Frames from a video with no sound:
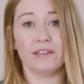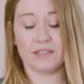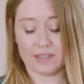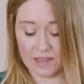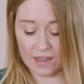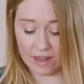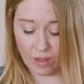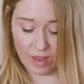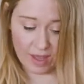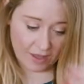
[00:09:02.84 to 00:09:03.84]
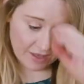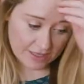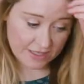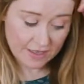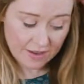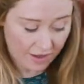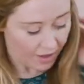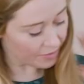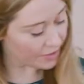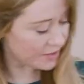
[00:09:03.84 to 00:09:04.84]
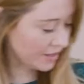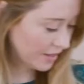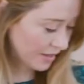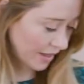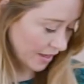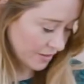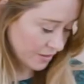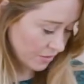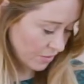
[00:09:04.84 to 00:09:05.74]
It's slightly thickened. I'm going to turn that